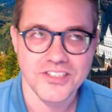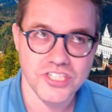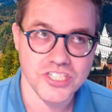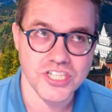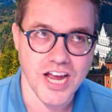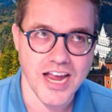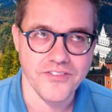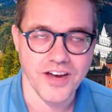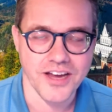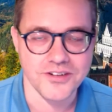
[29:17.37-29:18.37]
just shy
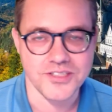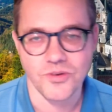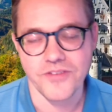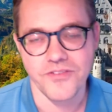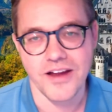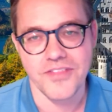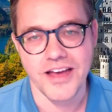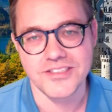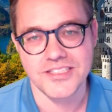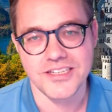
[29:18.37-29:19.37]
of one hundred twenty-five
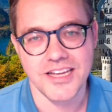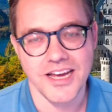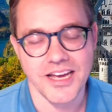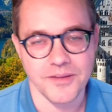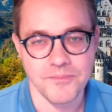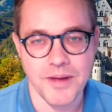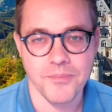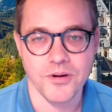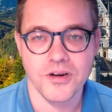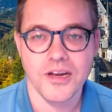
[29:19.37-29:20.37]
thousand uh,
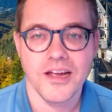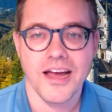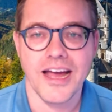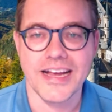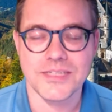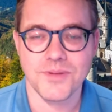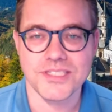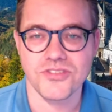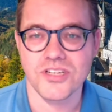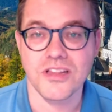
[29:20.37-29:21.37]
member uh,
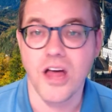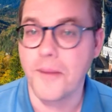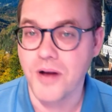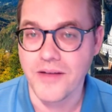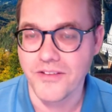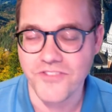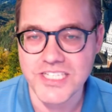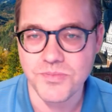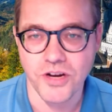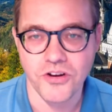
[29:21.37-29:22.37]
Express Entry Law private
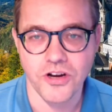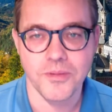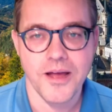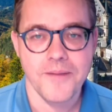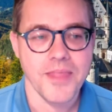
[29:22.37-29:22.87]
Facebook group,